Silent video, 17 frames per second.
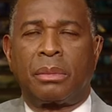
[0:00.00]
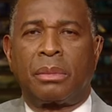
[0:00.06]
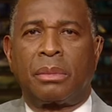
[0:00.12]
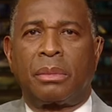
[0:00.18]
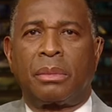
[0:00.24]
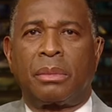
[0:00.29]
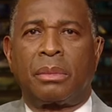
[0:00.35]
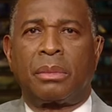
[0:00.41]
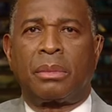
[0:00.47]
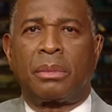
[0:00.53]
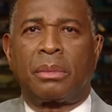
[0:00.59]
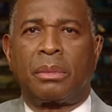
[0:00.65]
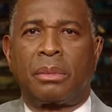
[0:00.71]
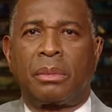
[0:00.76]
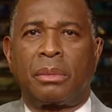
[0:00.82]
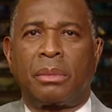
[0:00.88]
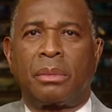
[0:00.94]

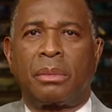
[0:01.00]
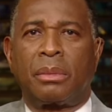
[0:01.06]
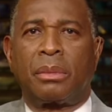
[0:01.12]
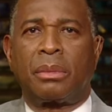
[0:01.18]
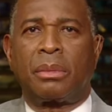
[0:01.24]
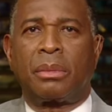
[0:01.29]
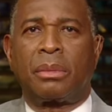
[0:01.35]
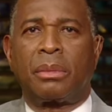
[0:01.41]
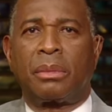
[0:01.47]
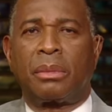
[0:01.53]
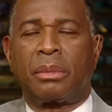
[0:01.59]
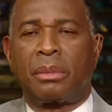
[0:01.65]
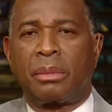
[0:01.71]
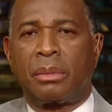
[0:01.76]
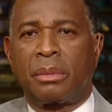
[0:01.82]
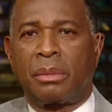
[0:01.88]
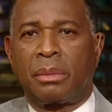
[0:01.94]

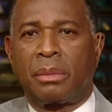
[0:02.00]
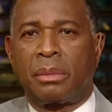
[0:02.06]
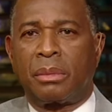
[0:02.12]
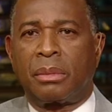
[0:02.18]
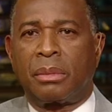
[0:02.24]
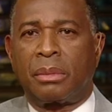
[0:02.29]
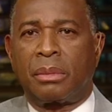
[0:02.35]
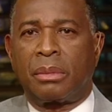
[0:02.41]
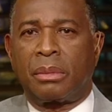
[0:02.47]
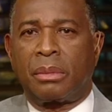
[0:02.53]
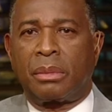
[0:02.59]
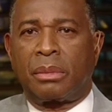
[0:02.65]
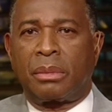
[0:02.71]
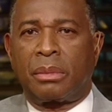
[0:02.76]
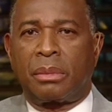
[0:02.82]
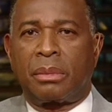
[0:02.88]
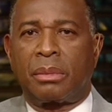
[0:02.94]

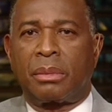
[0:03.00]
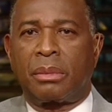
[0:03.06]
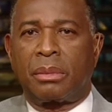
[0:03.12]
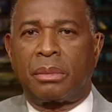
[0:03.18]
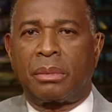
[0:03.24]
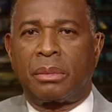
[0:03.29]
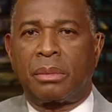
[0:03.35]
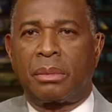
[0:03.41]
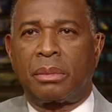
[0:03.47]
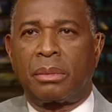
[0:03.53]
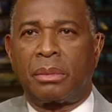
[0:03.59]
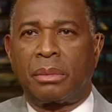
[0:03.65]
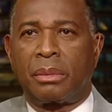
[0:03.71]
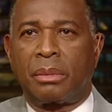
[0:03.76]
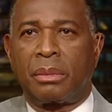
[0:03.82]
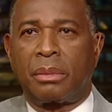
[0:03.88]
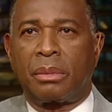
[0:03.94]
(silent)